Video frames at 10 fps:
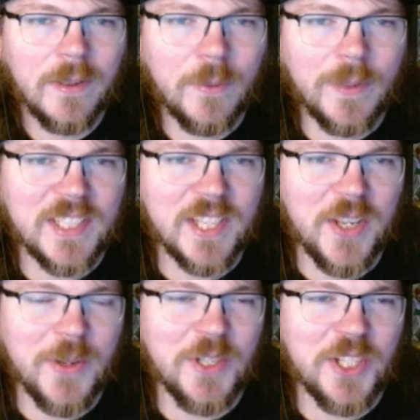that's a
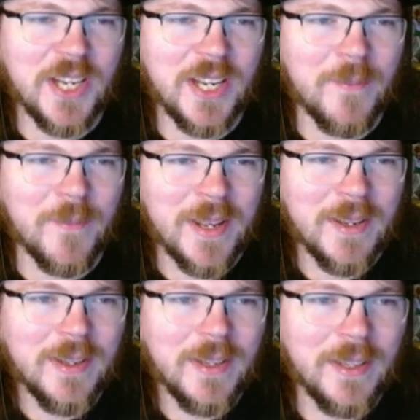huge
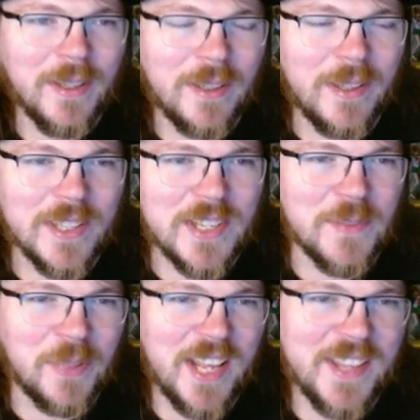because it's
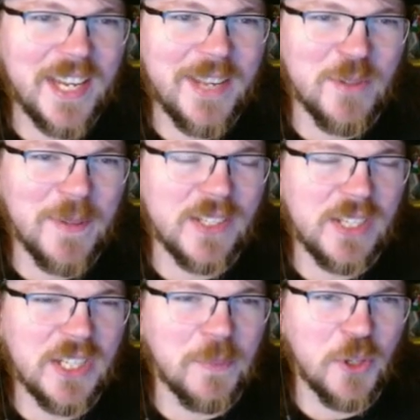implied that he was
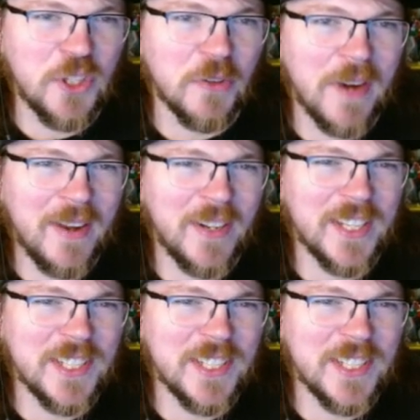basically just pushed around his